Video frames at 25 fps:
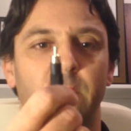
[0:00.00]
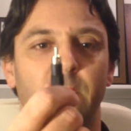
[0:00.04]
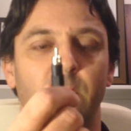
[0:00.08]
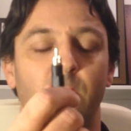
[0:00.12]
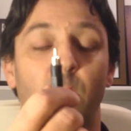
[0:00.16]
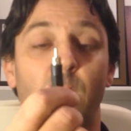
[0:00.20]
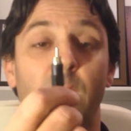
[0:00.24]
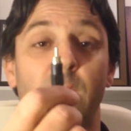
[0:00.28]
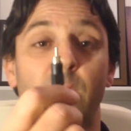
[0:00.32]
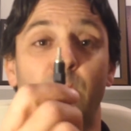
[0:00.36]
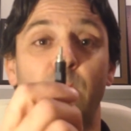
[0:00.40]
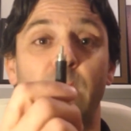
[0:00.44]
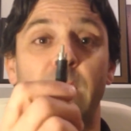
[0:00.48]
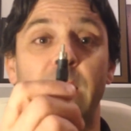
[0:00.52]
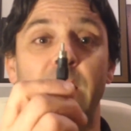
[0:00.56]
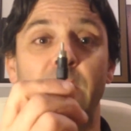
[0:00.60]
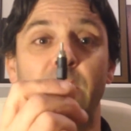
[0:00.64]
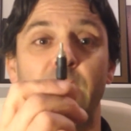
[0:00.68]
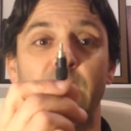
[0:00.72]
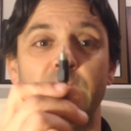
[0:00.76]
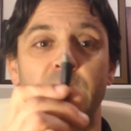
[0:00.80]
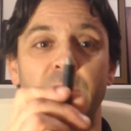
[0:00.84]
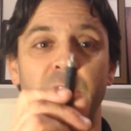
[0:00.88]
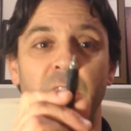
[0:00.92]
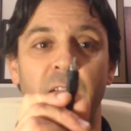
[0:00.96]
Quite rare
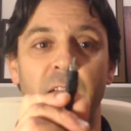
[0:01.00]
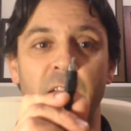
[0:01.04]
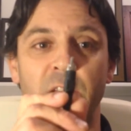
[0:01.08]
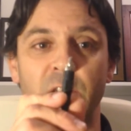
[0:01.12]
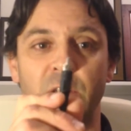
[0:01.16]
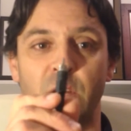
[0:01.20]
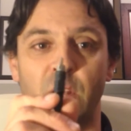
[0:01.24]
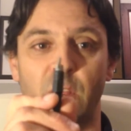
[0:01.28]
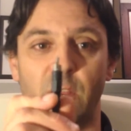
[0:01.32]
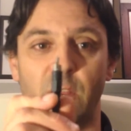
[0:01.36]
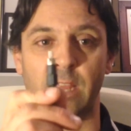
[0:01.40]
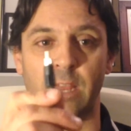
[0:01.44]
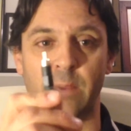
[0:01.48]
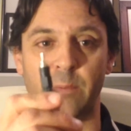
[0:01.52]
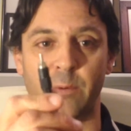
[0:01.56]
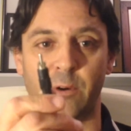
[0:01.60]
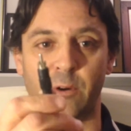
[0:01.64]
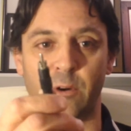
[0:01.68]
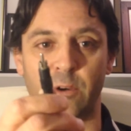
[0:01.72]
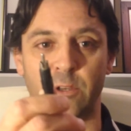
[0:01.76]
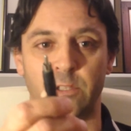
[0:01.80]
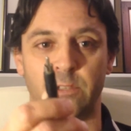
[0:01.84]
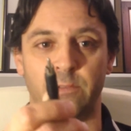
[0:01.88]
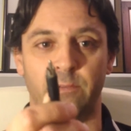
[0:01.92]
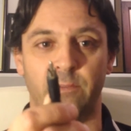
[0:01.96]
these days, you come
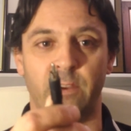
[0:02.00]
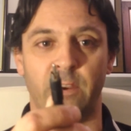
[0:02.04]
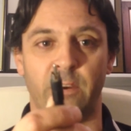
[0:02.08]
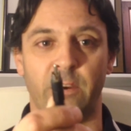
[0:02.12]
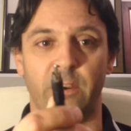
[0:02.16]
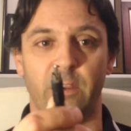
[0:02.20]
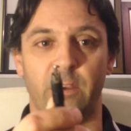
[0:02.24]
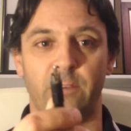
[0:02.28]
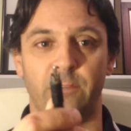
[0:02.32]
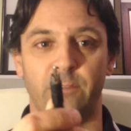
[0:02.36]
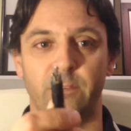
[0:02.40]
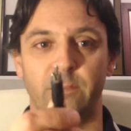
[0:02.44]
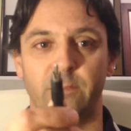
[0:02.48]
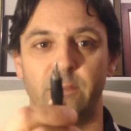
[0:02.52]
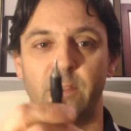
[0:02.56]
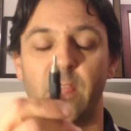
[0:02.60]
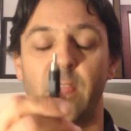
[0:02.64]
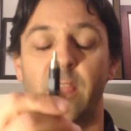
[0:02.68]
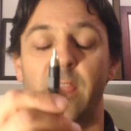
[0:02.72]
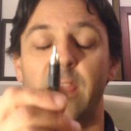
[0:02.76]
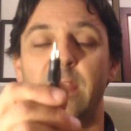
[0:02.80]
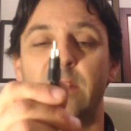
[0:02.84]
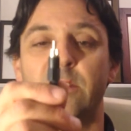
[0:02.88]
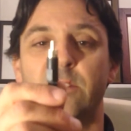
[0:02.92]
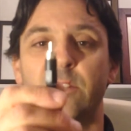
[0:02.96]
across them very often.
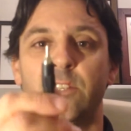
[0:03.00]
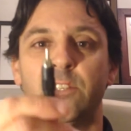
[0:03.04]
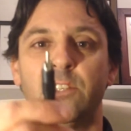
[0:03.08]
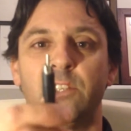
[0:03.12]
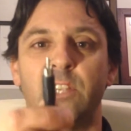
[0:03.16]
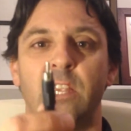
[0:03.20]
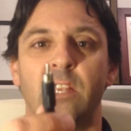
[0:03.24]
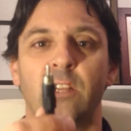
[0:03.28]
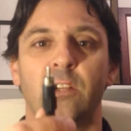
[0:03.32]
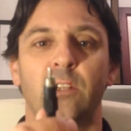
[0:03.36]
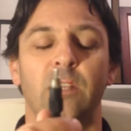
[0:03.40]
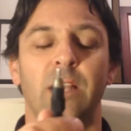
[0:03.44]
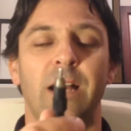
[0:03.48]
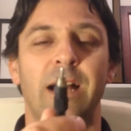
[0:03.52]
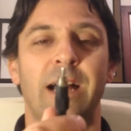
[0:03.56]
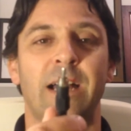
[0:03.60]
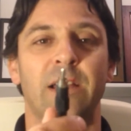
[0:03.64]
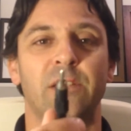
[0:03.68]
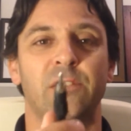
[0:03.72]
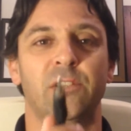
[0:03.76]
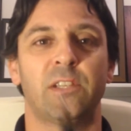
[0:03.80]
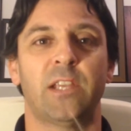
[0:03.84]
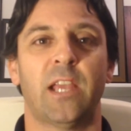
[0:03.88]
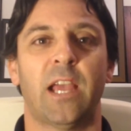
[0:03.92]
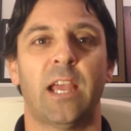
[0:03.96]
It's a single
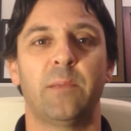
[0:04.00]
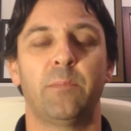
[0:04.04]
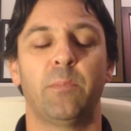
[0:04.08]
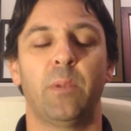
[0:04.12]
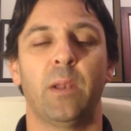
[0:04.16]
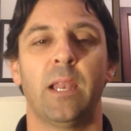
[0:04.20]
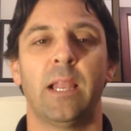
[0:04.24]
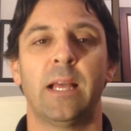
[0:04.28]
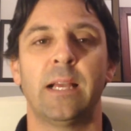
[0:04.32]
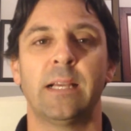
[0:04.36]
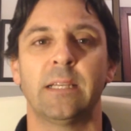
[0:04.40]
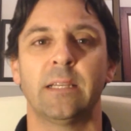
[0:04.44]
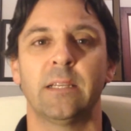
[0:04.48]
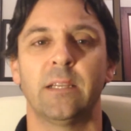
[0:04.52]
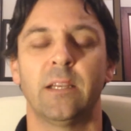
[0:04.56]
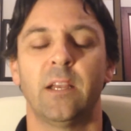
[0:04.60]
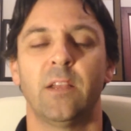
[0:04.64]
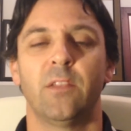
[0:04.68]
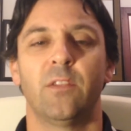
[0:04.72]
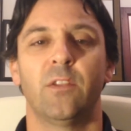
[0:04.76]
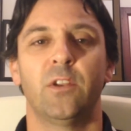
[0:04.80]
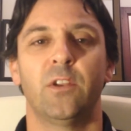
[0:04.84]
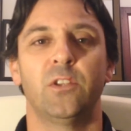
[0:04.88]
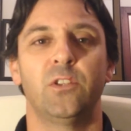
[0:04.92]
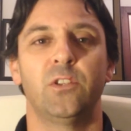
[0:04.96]
RCA plug
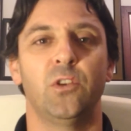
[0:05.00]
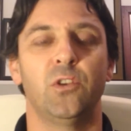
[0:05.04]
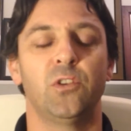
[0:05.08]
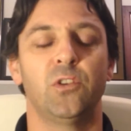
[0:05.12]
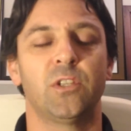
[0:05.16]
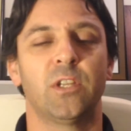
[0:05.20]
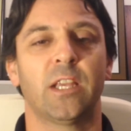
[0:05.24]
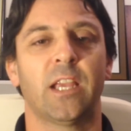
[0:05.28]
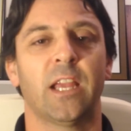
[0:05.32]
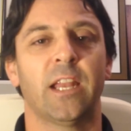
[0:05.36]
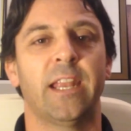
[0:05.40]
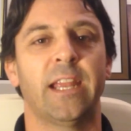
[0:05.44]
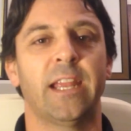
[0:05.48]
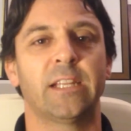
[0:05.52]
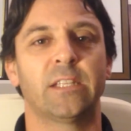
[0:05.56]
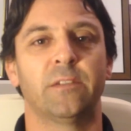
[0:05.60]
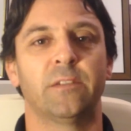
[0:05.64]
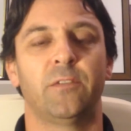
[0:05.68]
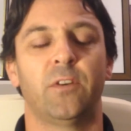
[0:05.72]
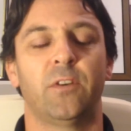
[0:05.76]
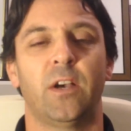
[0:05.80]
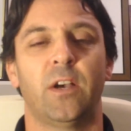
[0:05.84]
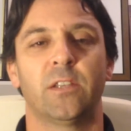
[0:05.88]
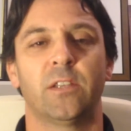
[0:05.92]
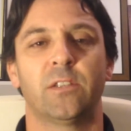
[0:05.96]
that is used to connect
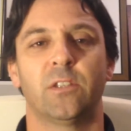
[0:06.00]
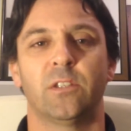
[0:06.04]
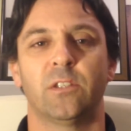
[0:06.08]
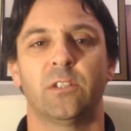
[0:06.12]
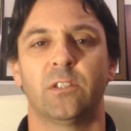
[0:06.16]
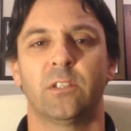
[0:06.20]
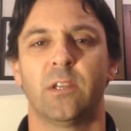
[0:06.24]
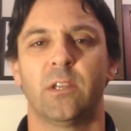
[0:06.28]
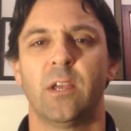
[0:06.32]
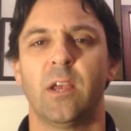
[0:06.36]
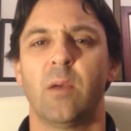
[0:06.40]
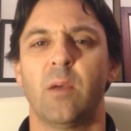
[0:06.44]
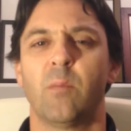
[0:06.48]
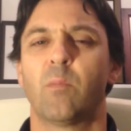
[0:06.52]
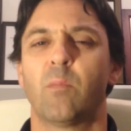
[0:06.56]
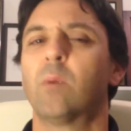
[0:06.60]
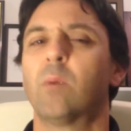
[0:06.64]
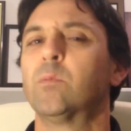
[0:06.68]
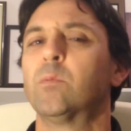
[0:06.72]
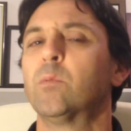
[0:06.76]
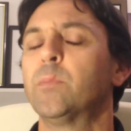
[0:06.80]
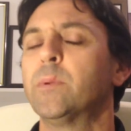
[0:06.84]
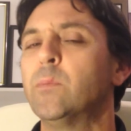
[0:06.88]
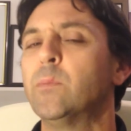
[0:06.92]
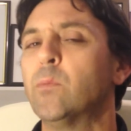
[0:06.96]
devices.
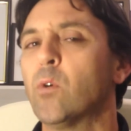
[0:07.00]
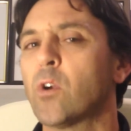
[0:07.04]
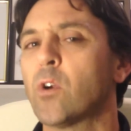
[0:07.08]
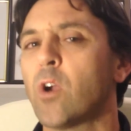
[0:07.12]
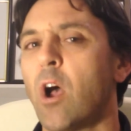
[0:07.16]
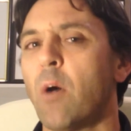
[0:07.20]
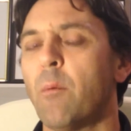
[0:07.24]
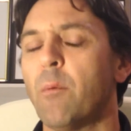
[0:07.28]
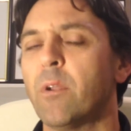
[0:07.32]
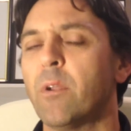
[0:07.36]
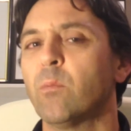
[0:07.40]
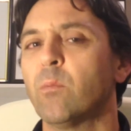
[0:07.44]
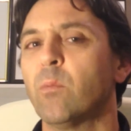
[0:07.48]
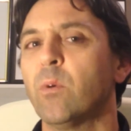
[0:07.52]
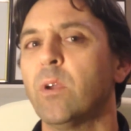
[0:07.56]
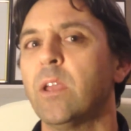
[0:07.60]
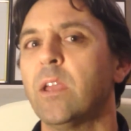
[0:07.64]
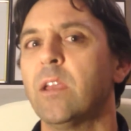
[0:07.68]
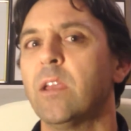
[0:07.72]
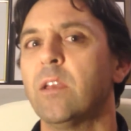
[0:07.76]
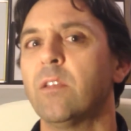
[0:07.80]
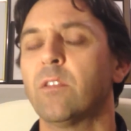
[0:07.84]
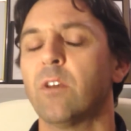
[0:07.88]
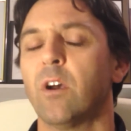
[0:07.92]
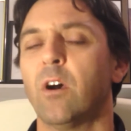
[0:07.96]
Probably more common
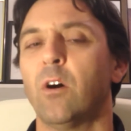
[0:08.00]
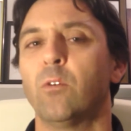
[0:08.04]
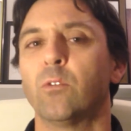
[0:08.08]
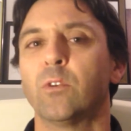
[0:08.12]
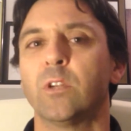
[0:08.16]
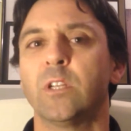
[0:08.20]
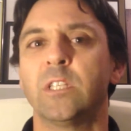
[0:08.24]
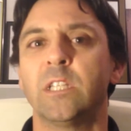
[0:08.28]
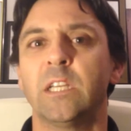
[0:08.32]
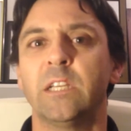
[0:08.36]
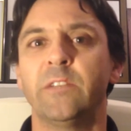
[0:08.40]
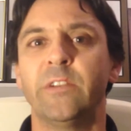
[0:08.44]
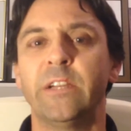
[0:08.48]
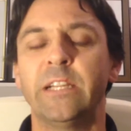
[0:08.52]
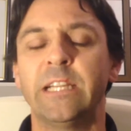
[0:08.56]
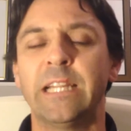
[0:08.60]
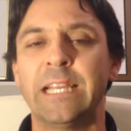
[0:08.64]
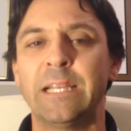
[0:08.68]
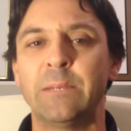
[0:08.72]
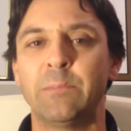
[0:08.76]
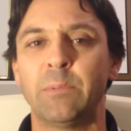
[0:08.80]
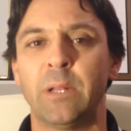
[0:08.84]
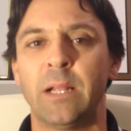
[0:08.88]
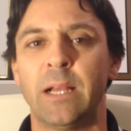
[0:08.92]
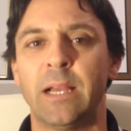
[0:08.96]
with older
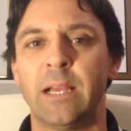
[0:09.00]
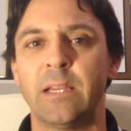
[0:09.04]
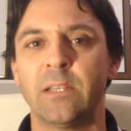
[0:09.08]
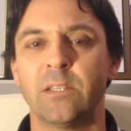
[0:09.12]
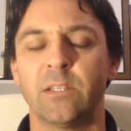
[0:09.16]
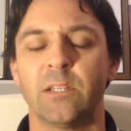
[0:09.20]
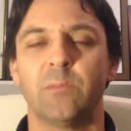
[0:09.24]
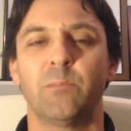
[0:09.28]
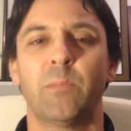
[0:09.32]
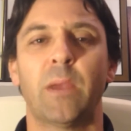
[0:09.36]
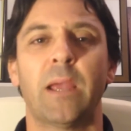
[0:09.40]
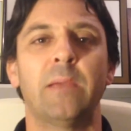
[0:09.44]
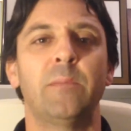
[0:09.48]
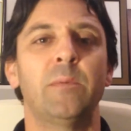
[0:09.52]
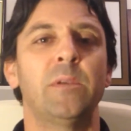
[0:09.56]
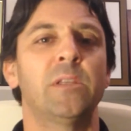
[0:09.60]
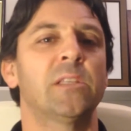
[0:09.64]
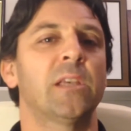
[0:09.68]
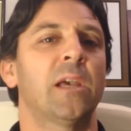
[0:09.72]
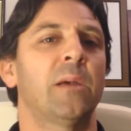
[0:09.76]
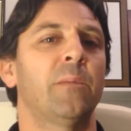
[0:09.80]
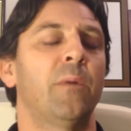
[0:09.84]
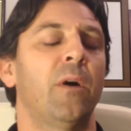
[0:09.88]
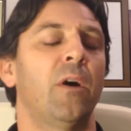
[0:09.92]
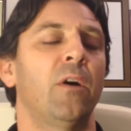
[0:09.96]
DVD players and maybe
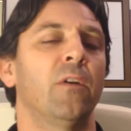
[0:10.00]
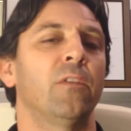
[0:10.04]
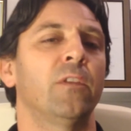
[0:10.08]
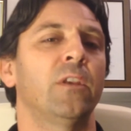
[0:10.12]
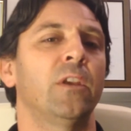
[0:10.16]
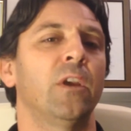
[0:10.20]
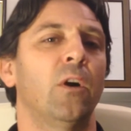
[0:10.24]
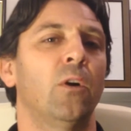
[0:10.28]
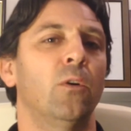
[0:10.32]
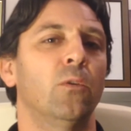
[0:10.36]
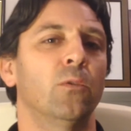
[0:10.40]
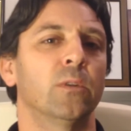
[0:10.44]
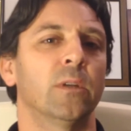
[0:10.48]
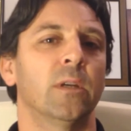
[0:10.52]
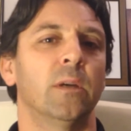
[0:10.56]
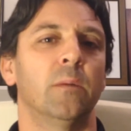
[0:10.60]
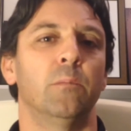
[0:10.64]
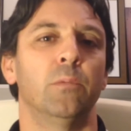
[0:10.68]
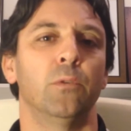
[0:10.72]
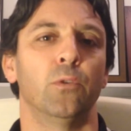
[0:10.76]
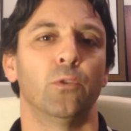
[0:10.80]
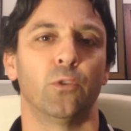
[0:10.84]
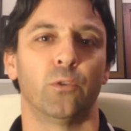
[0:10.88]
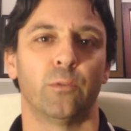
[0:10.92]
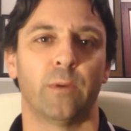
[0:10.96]
some of the older
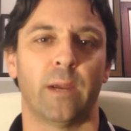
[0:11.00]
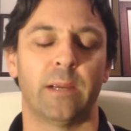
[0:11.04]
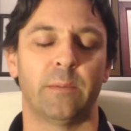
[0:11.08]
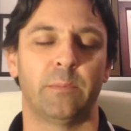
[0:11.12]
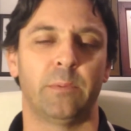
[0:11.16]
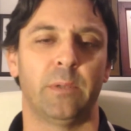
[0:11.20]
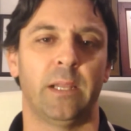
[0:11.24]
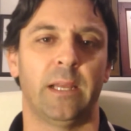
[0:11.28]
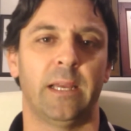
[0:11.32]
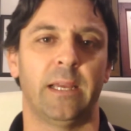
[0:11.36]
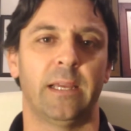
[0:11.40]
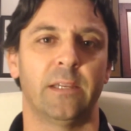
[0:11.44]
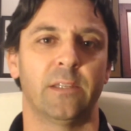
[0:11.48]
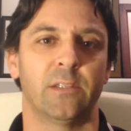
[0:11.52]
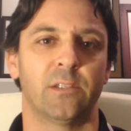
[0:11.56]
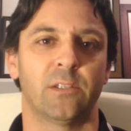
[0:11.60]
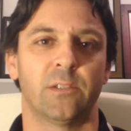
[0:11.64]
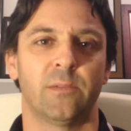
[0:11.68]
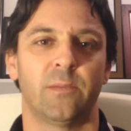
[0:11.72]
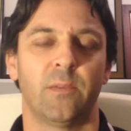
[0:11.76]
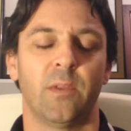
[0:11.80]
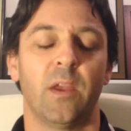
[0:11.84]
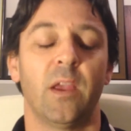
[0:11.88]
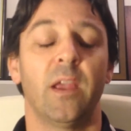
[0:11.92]
Blu-ray players.